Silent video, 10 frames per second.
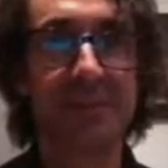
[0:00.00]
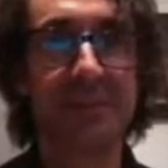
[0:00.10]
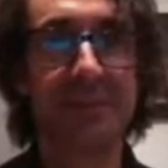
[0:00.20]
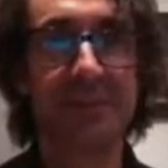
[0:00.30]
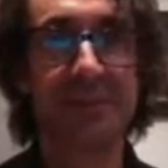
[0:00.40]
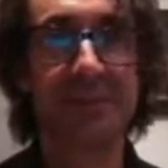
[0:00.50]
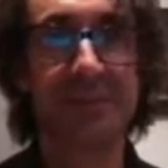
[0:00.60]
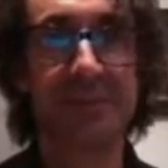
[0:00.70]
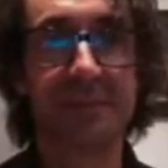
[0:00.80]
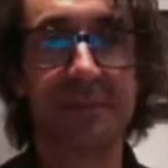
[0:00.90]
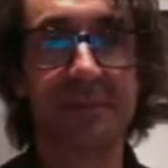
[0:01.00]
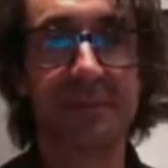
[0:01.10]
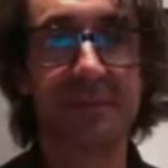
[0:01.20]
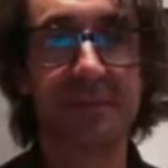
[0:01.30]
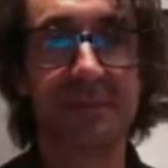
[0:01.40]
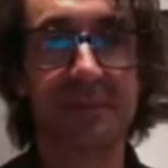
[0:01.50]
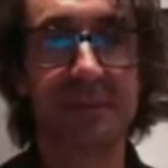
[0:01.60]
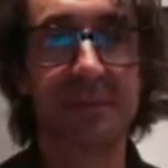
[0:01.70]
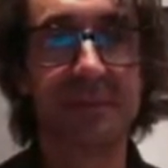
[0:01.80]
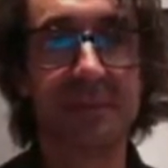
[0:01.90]

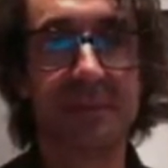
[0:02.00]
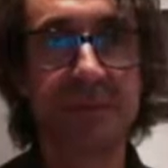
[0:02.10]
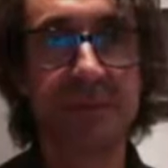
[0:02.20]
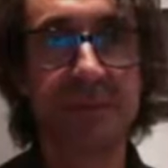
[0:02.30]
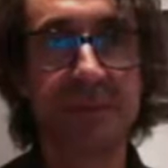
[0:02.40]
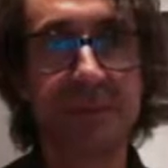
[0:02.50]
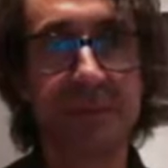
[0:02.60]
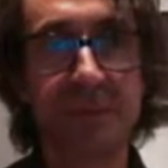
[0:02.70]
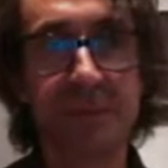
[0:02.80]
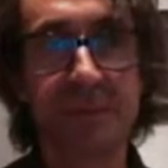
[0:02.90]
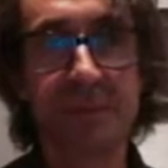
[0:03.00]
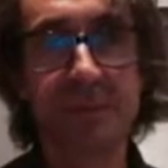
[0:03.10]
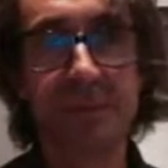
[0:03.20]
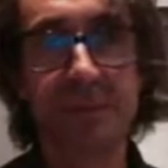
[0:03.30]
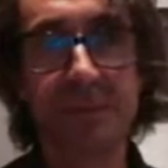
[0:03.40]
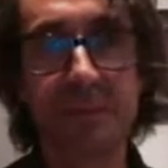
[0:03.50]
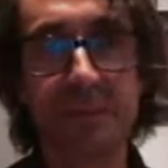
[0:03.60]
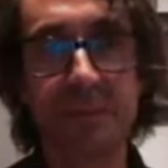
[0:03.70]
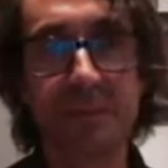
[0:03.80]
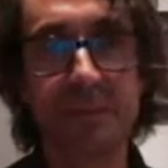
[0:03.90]

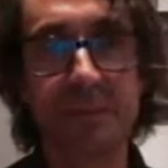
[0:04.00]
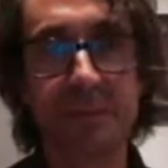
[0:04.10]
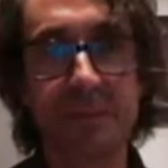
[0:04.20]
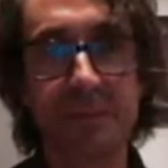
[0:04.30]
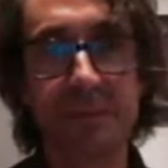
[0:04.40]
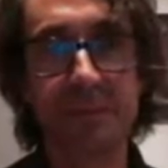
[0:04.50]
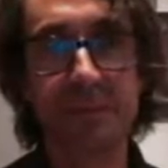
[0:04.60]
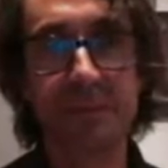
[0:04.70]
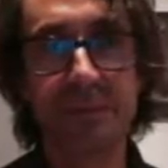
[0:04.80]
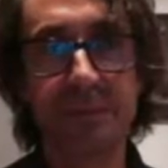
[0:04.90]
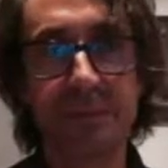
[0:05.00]
No words are spoken by the person on screen.